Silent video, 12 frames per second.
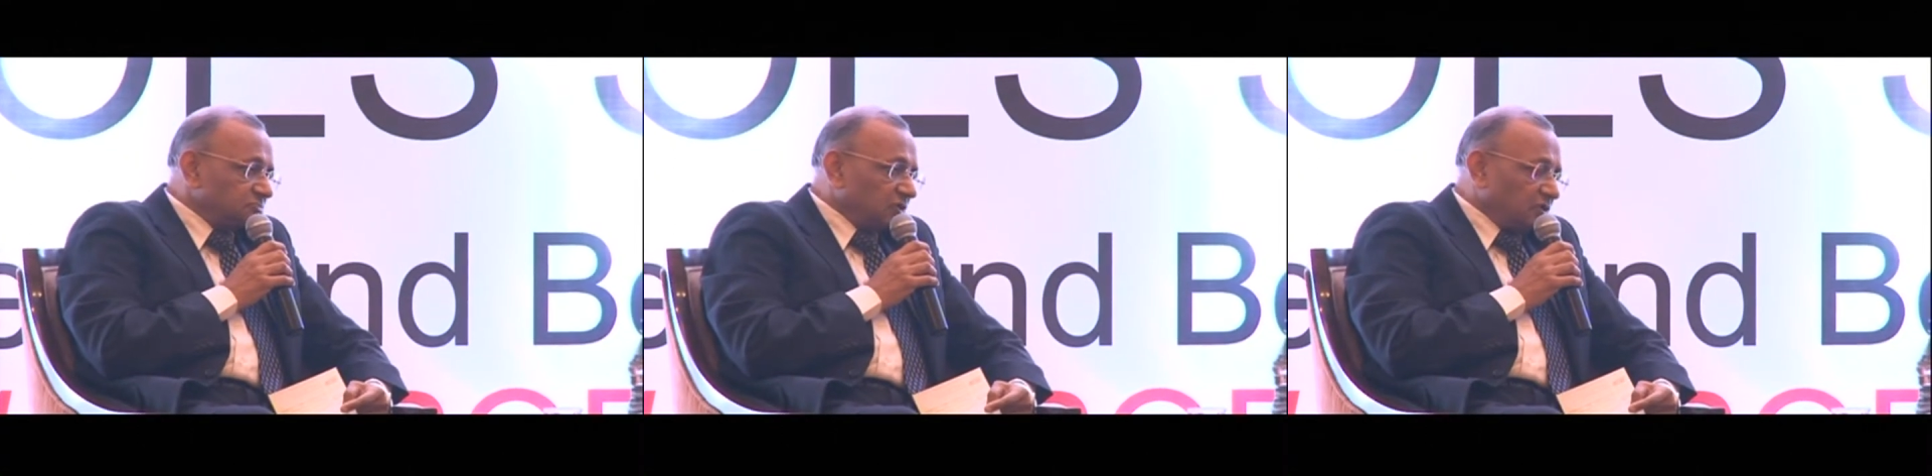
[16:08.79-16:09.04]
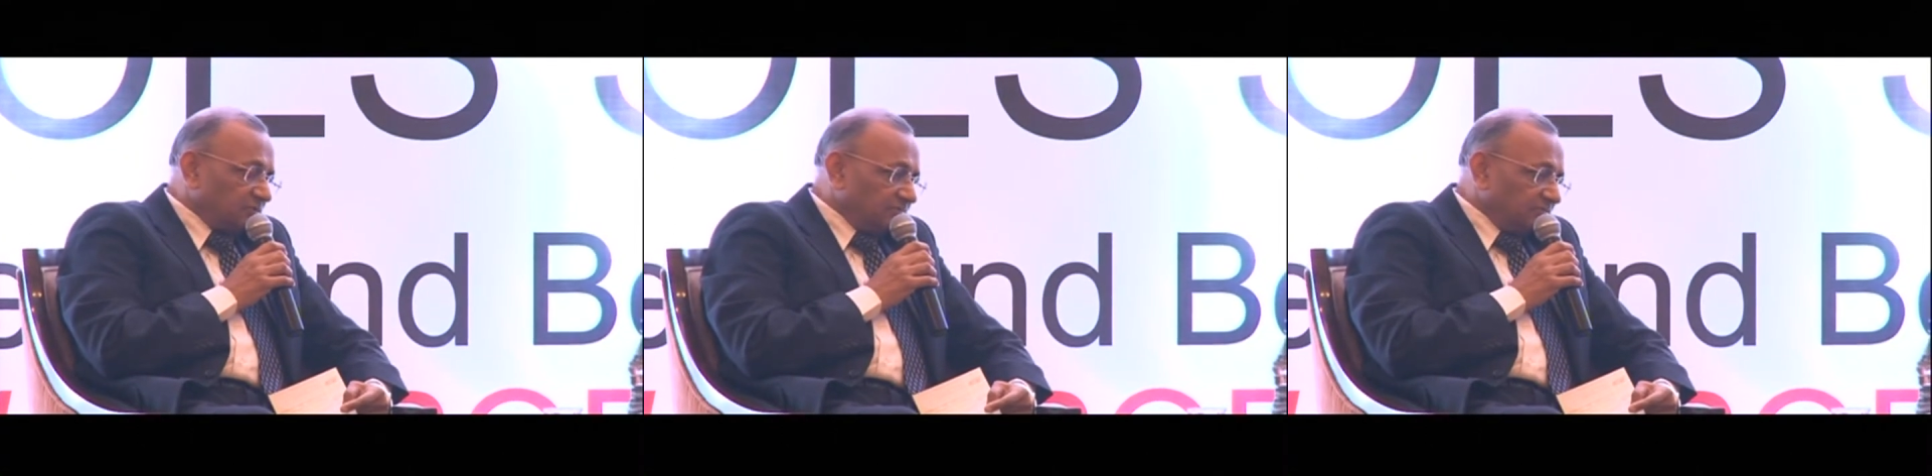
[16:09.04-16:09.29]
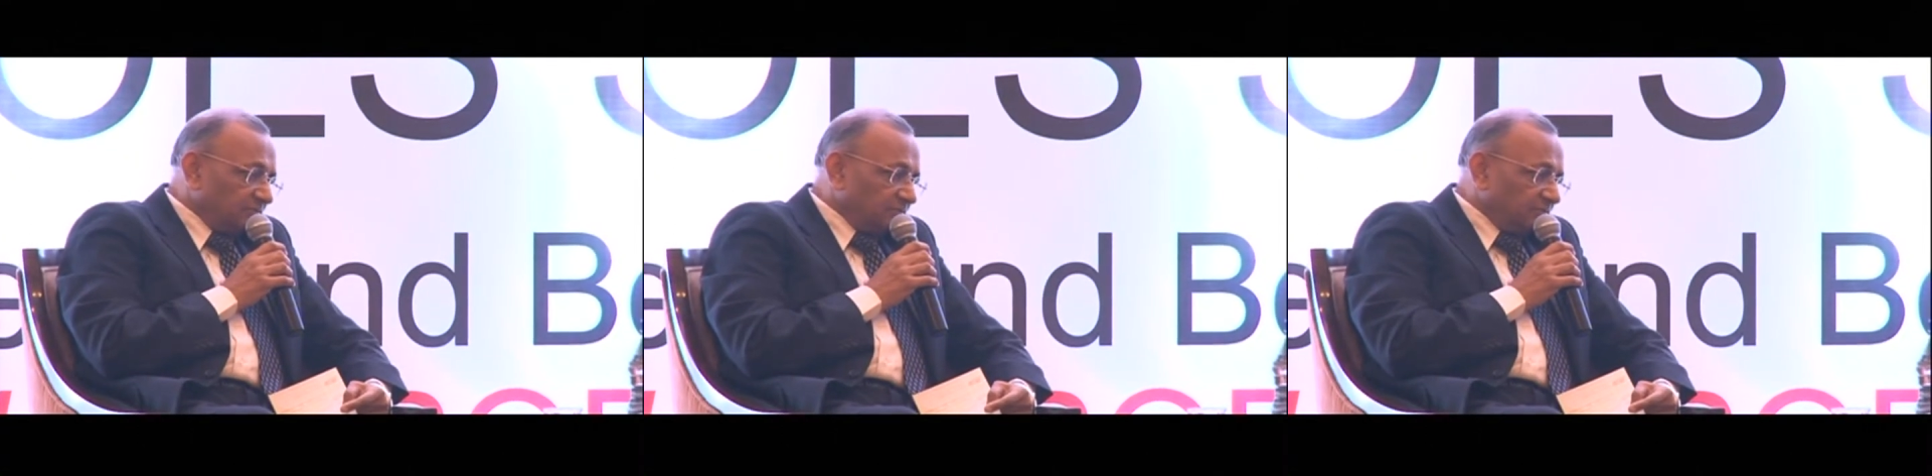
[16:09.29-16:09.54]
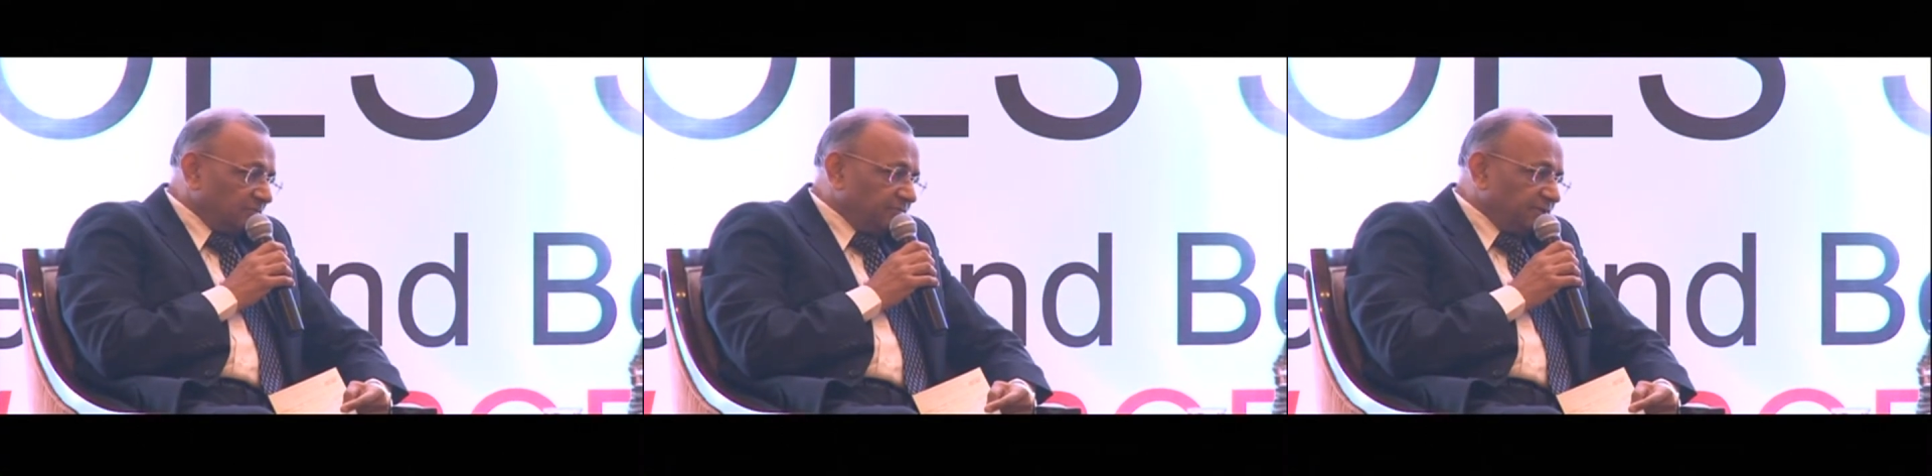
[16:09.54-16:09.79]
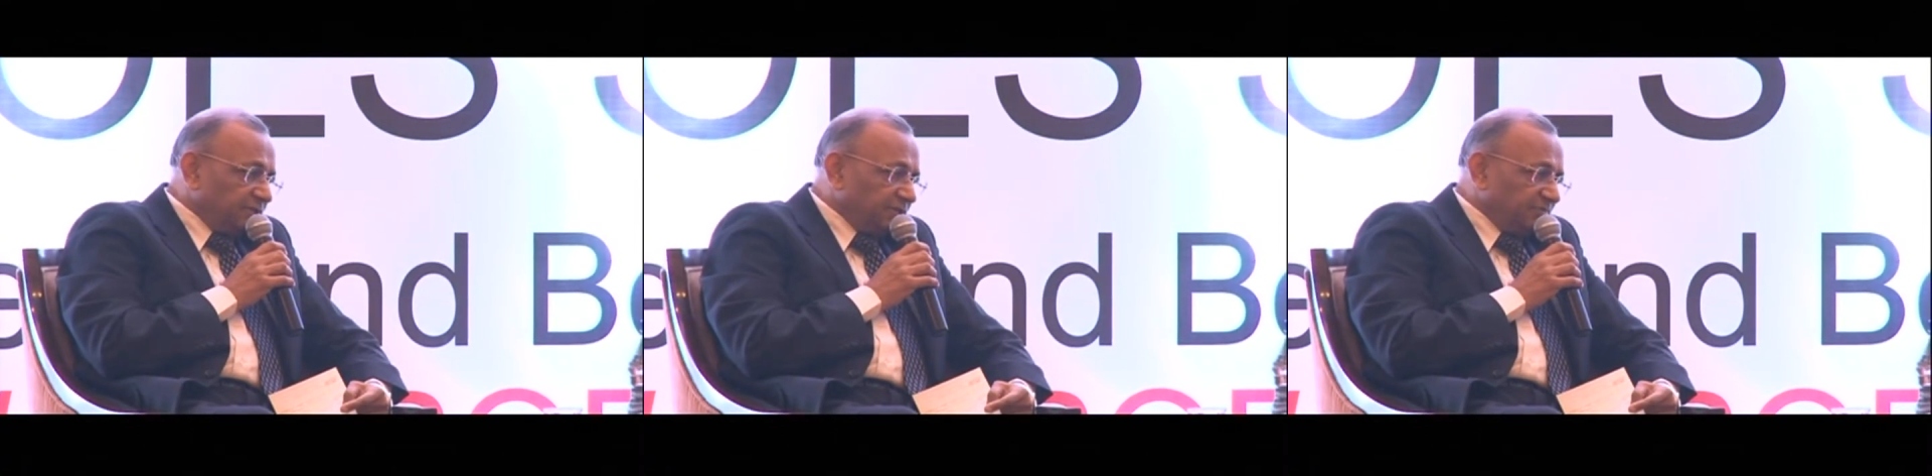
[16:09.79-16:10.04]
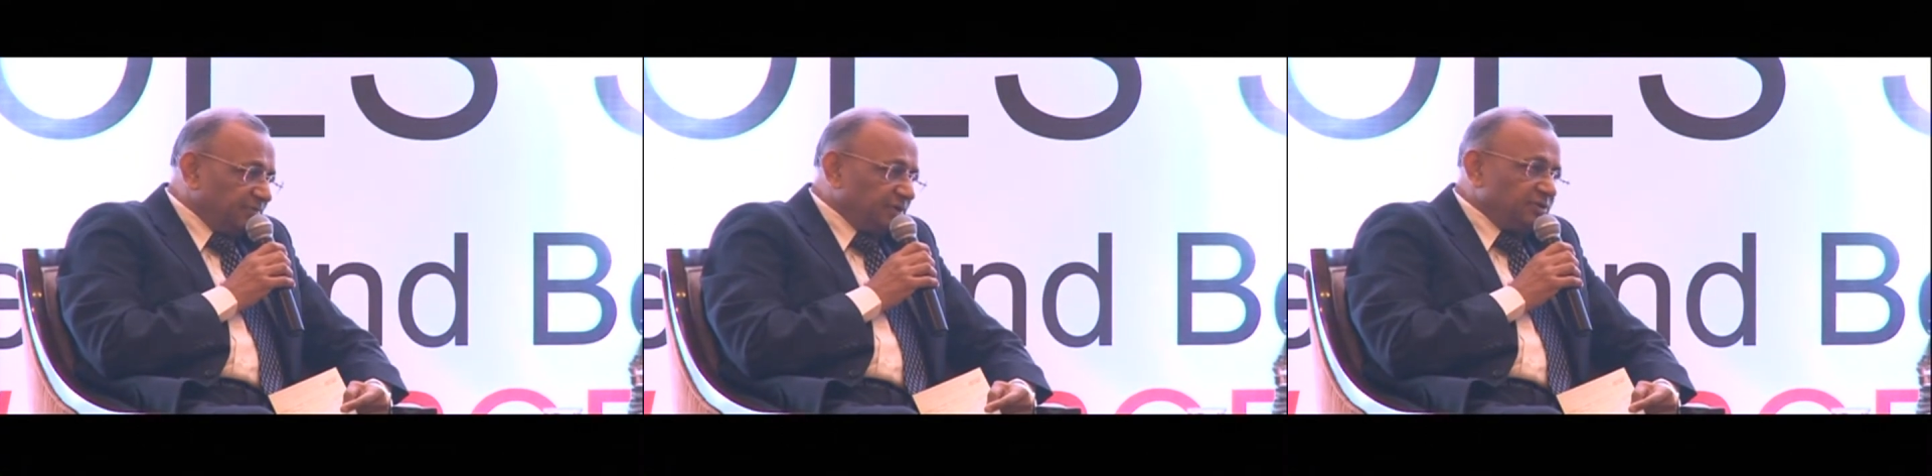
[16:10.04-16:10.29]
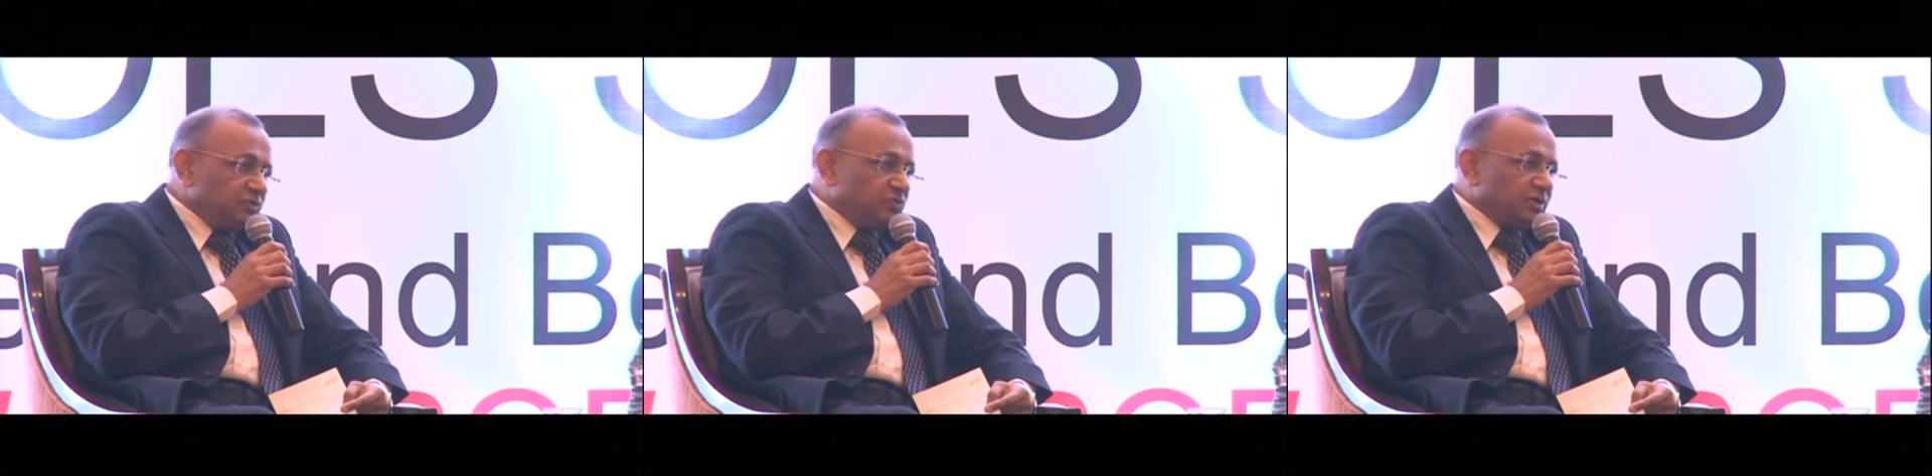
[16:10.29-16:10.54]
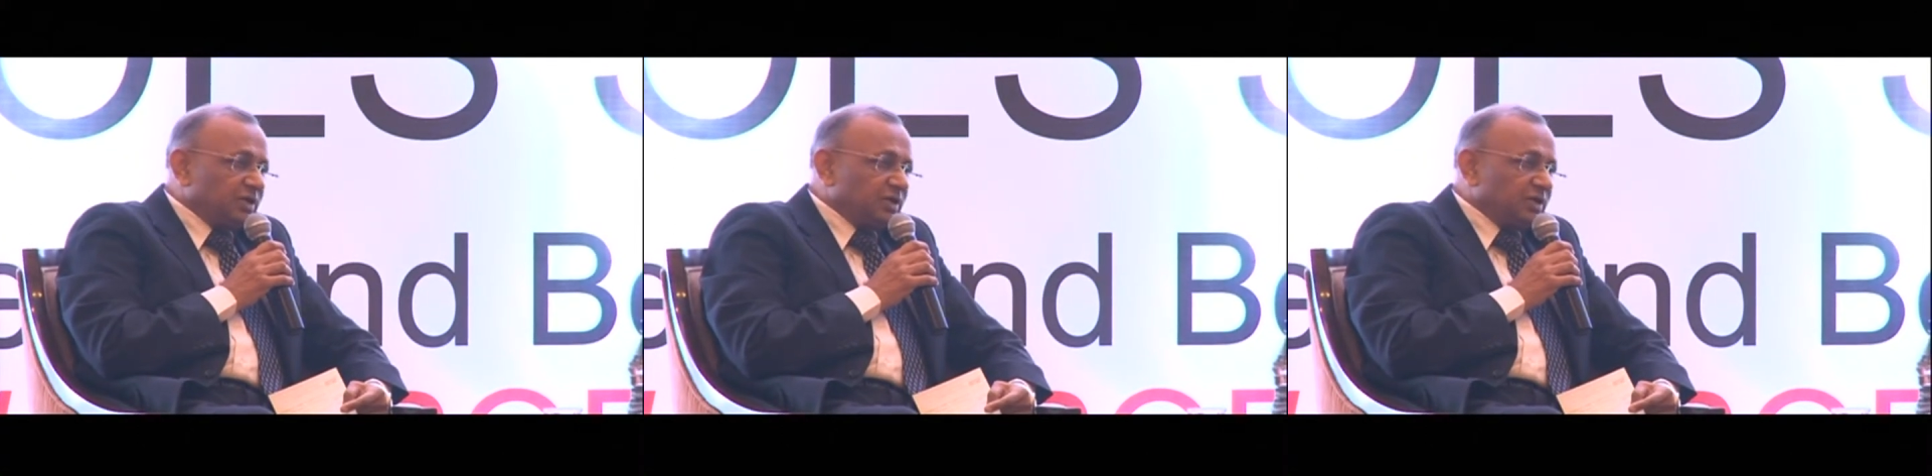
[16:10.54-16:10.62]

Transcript: or a medium where you